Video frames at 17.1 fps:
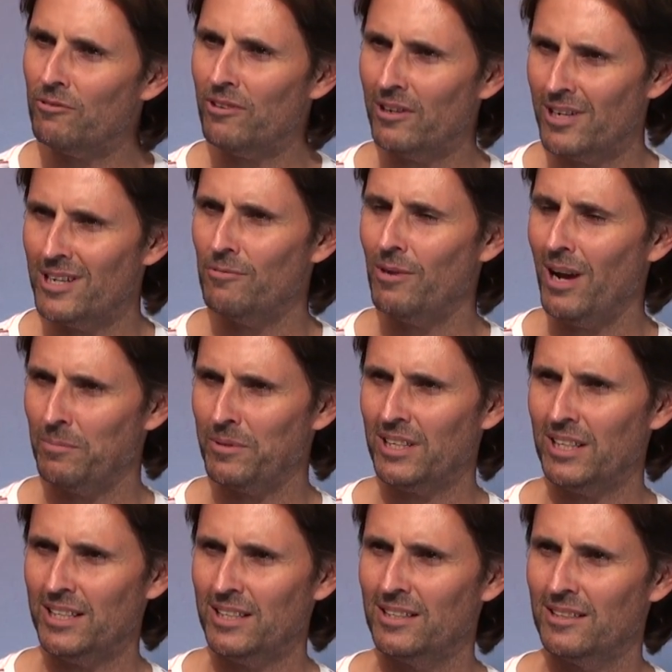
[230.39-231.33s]
very
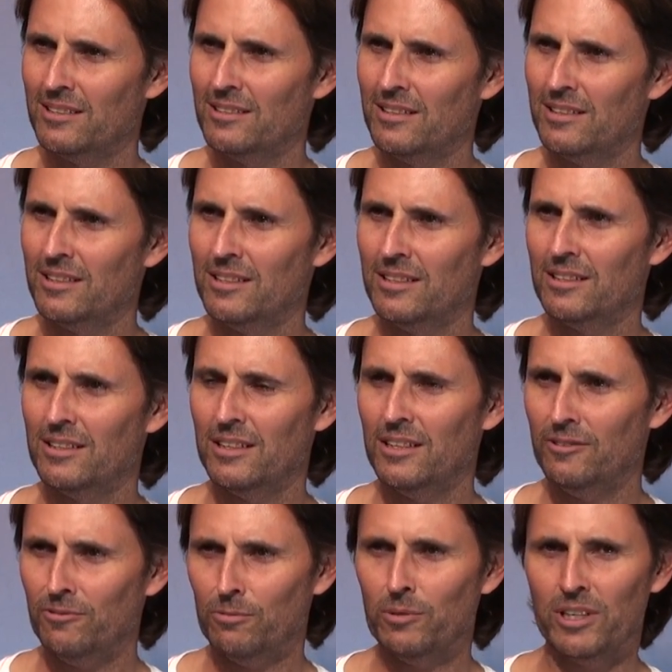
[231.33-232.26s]
rapidly
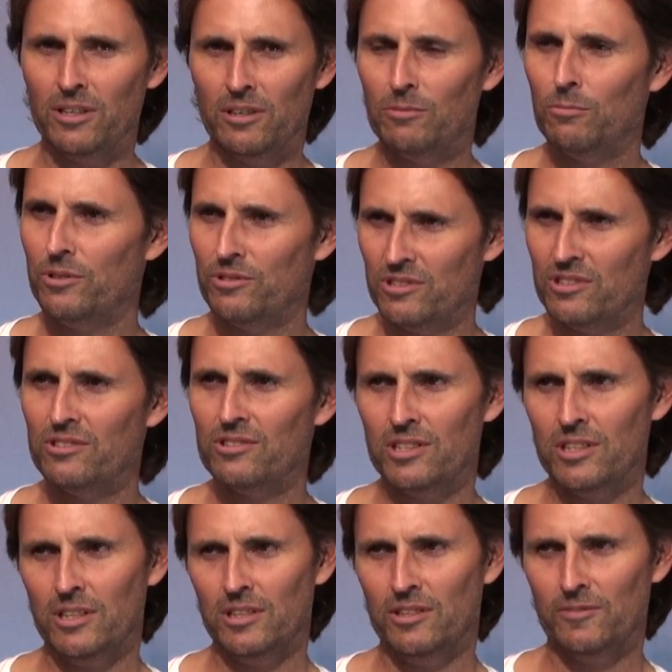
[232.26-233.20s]
if we were
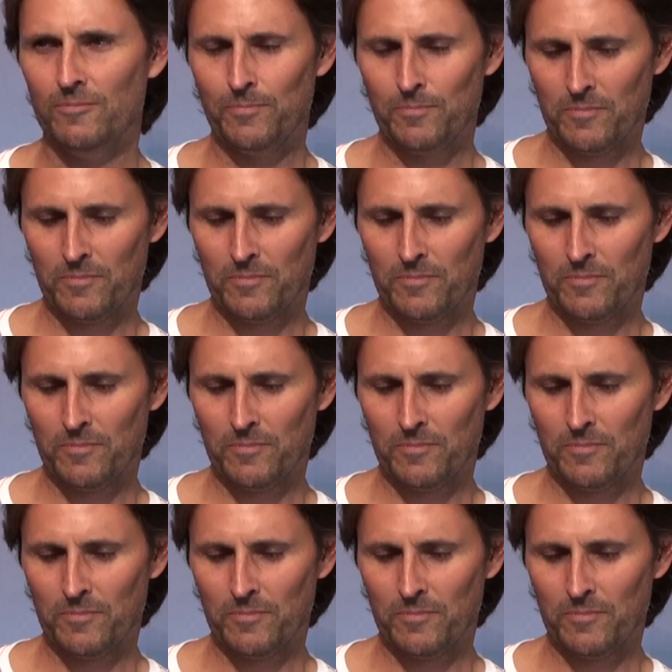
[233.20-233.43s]
sincere.